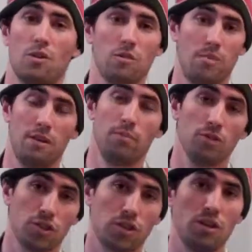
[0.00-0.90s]
other
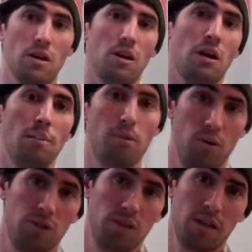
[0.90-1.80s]
people's um,
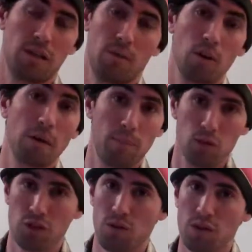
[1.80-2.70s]
postings, some other
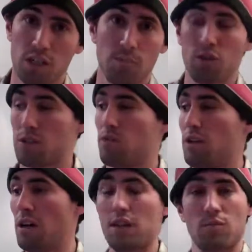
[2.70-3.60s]
people's stories. She's put some
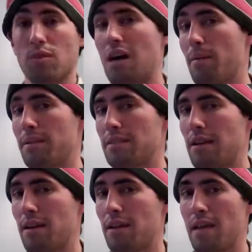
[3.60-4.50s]
really awesome comments
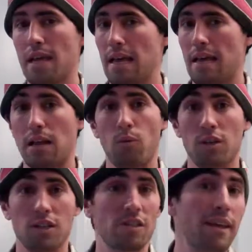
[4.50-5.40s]
down, and I want
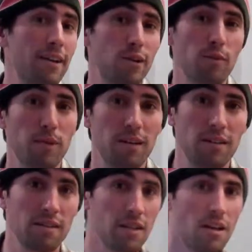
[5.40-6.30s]
to just thank her
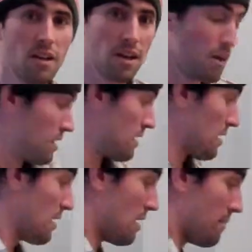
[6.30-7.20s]
because
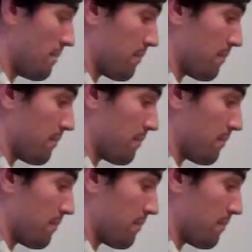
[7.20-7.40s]
um,